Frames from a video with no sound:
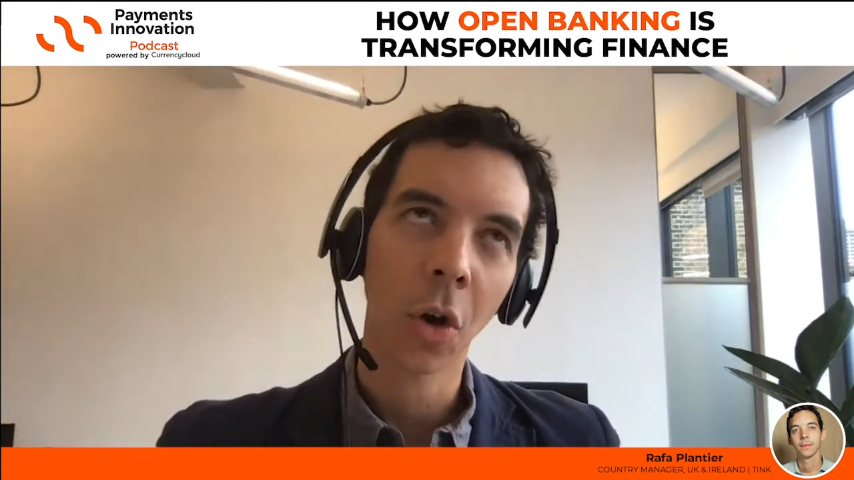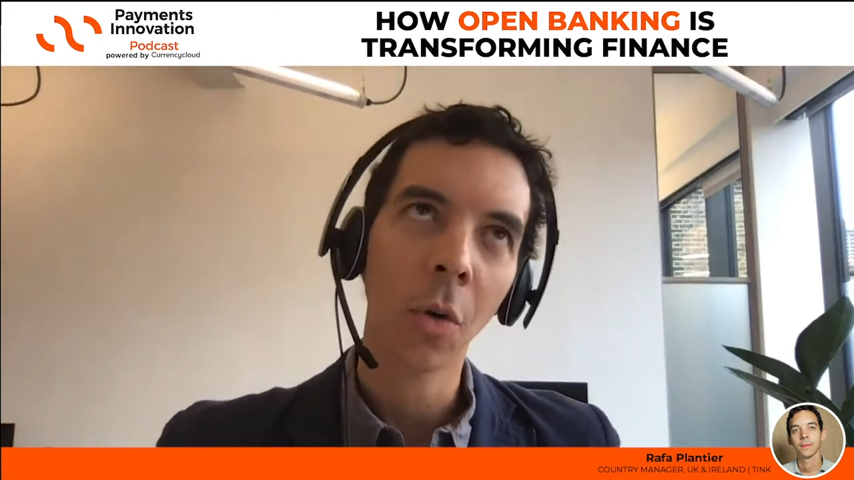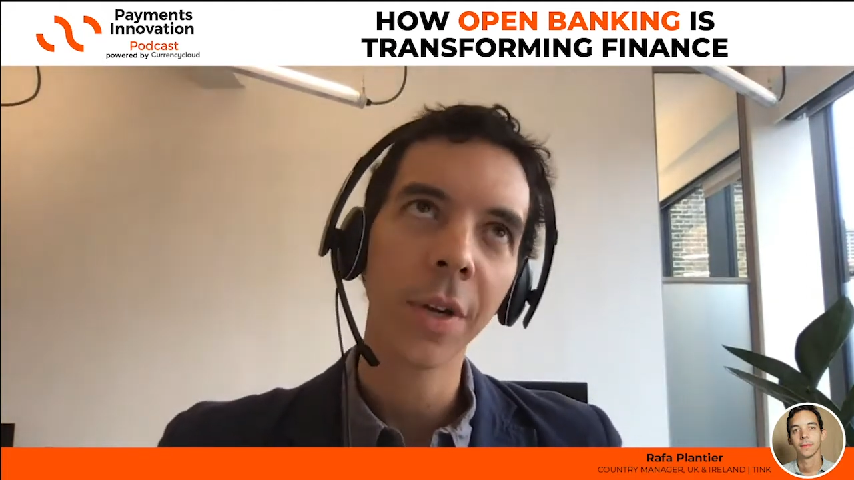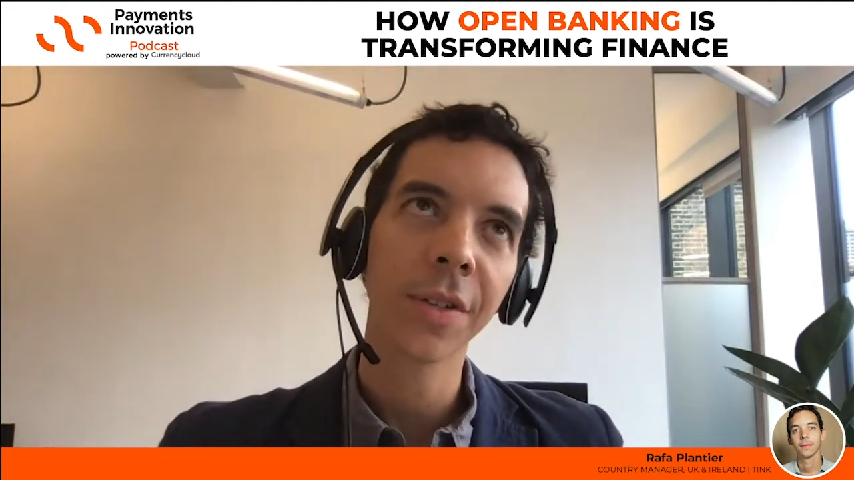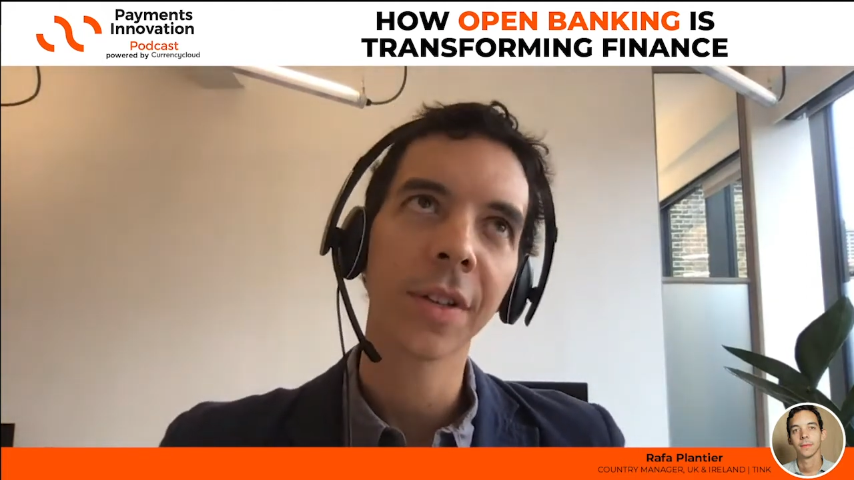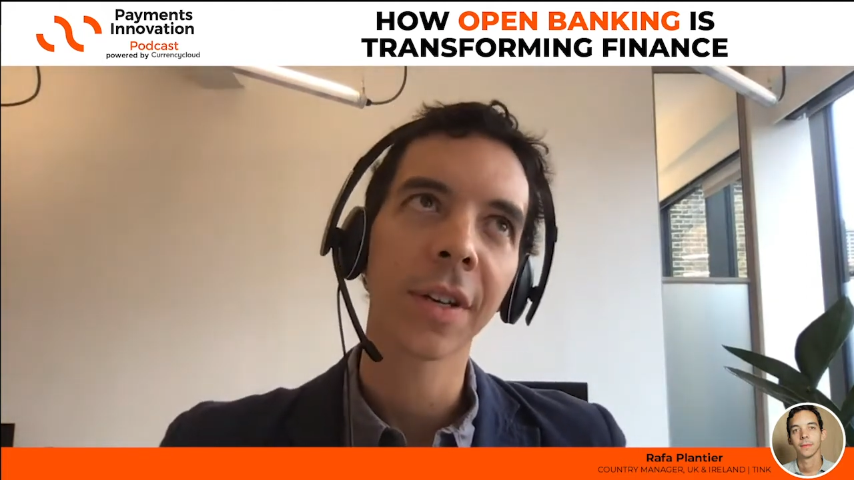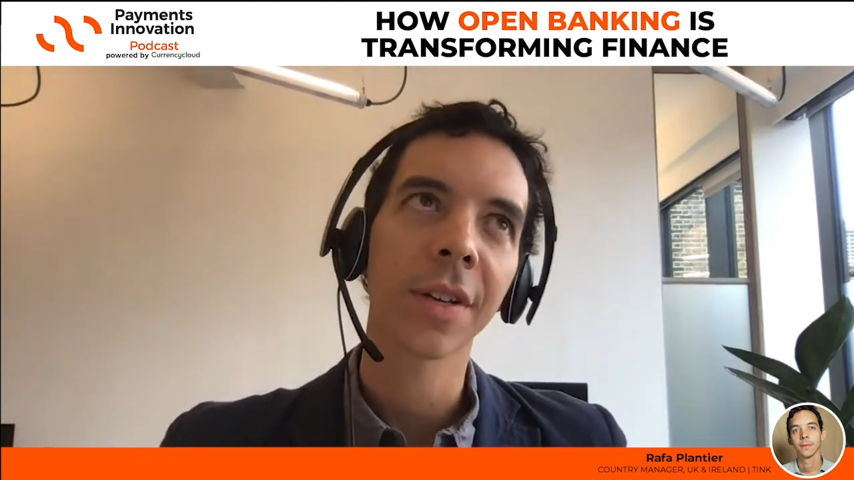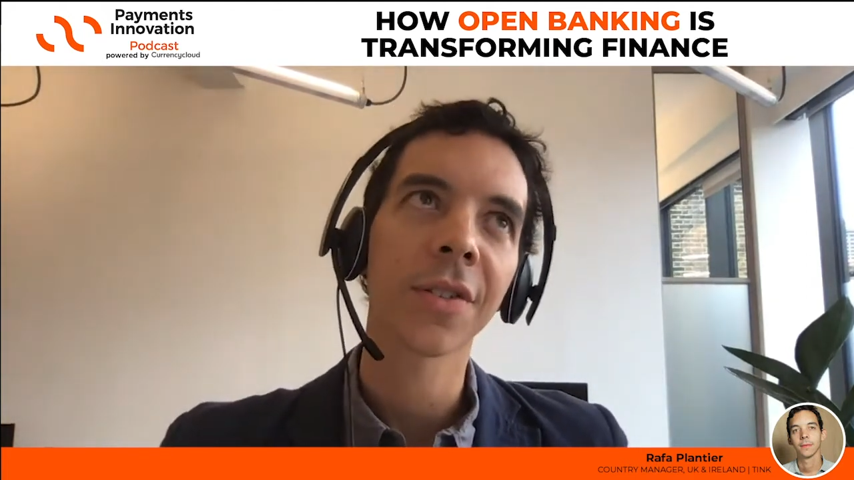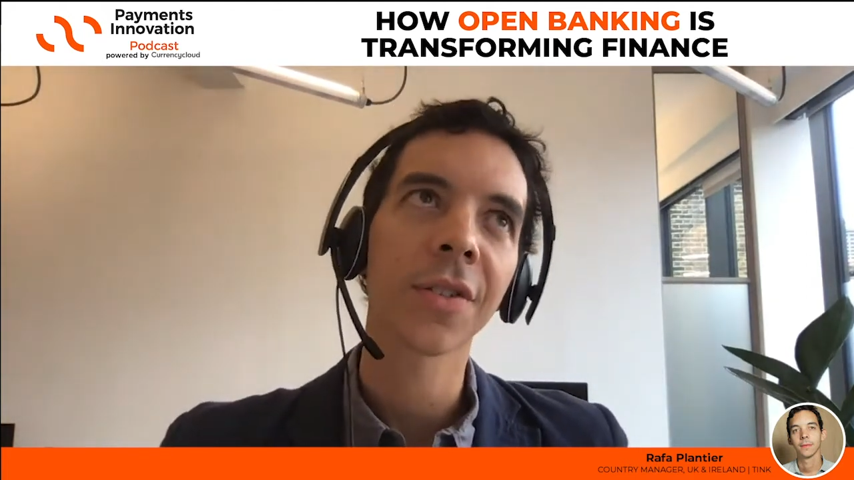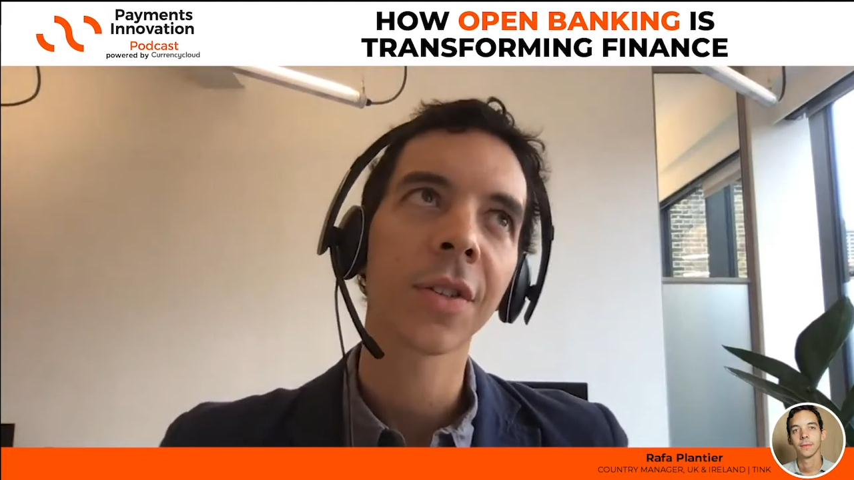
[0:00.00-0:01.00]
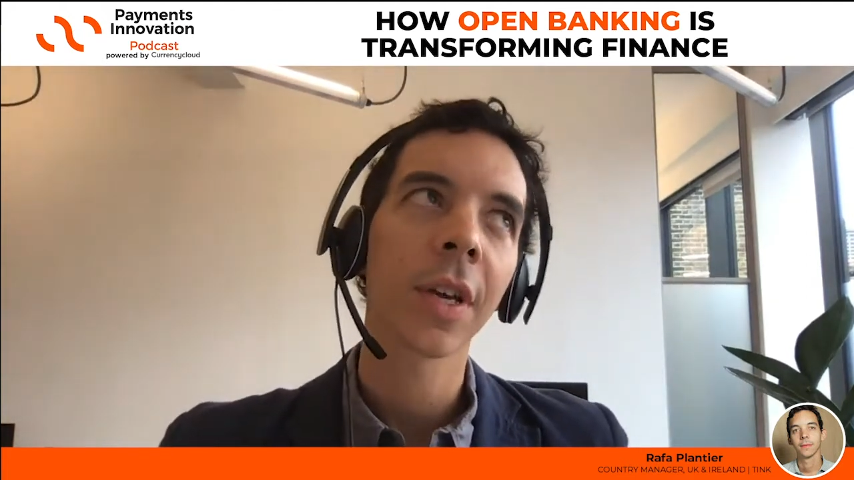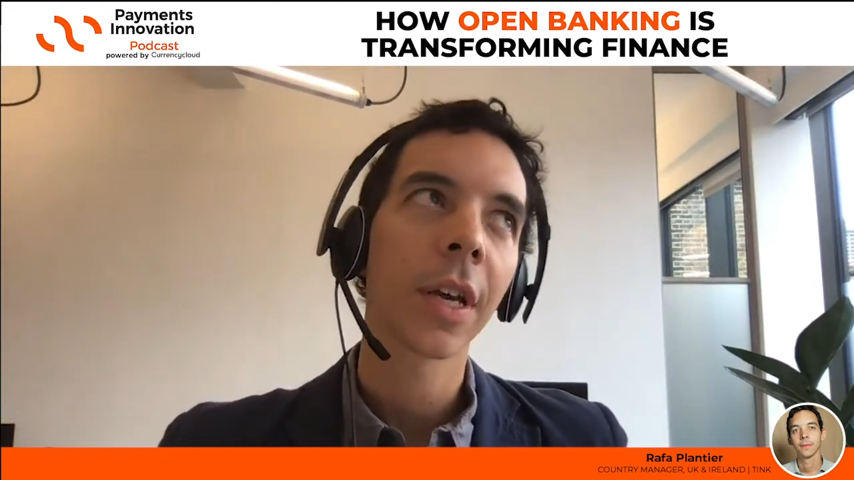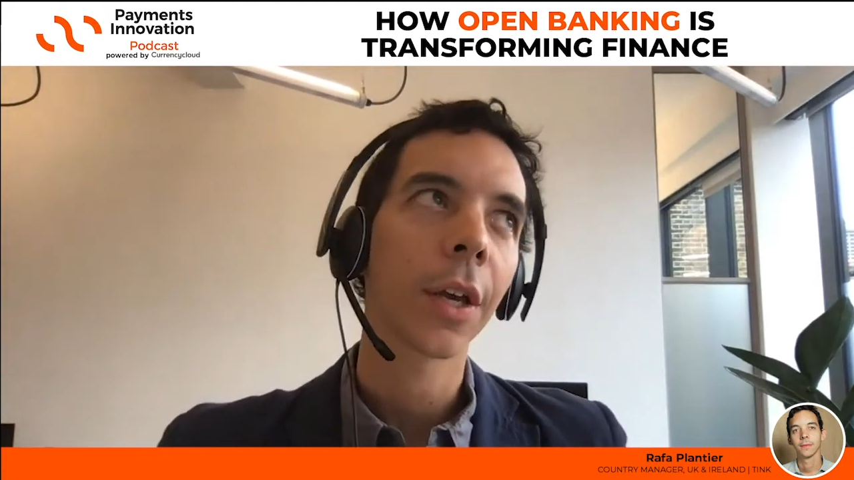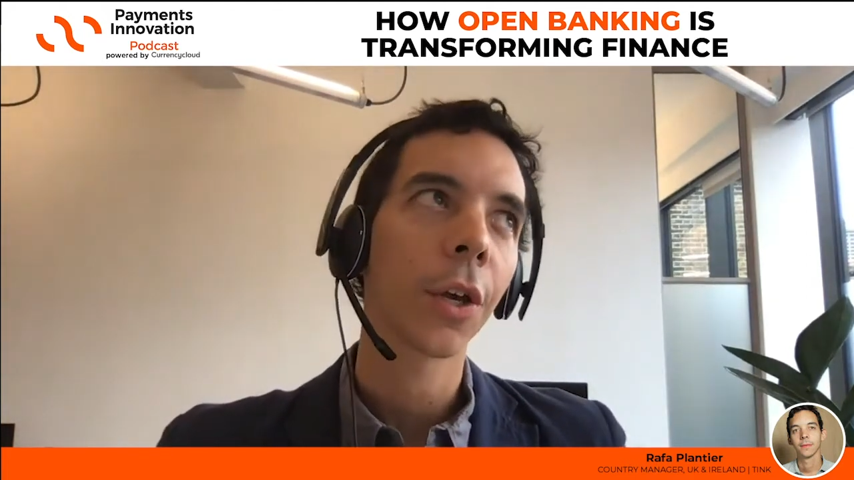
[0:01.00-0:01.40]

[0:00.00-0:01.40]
always this